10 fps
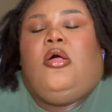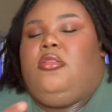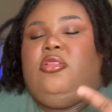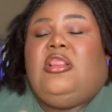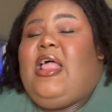
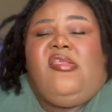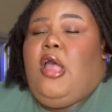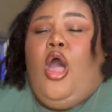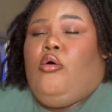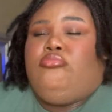Let's
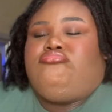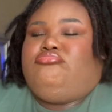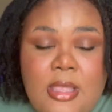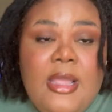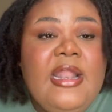go.
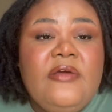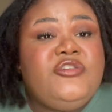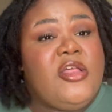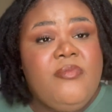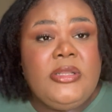And I've
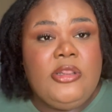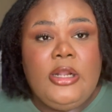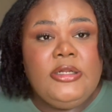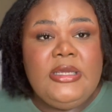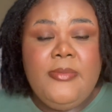just been
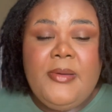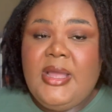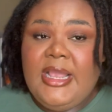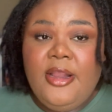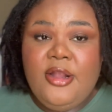learning about
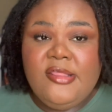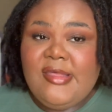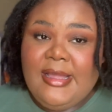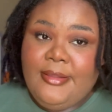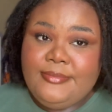my hair as
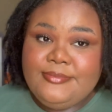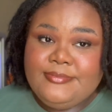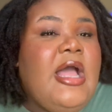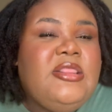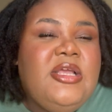I go.
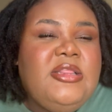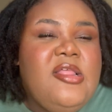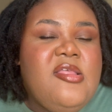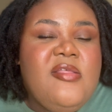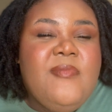I think
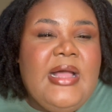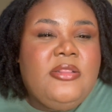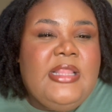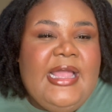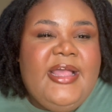this is my
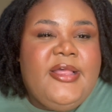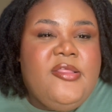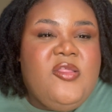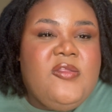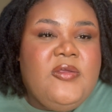
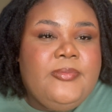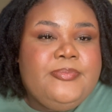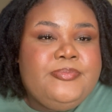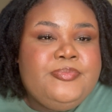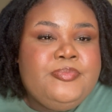last
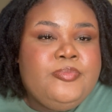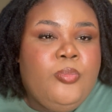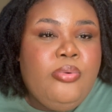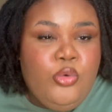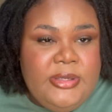
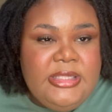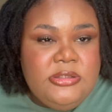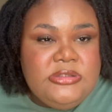point.